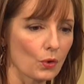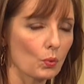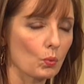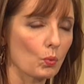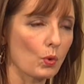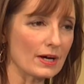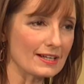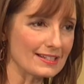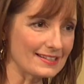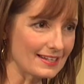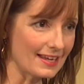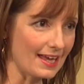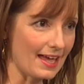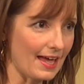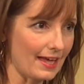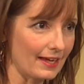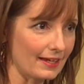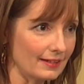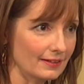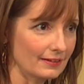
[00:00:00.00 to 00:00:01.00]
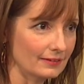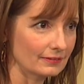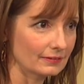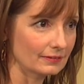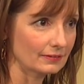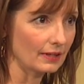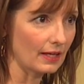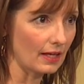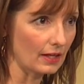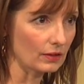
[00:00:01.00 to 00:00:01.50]
One day,
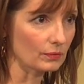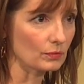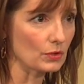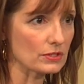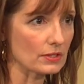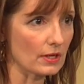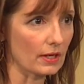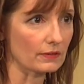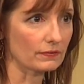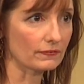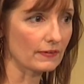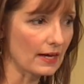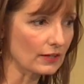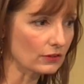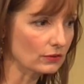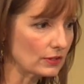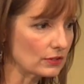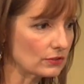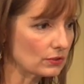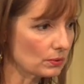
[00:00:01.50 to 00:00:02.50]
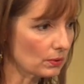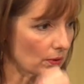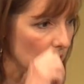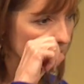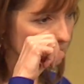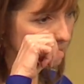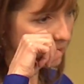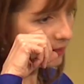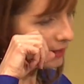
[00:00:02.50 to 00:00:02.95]
Ellen was on a factory tour,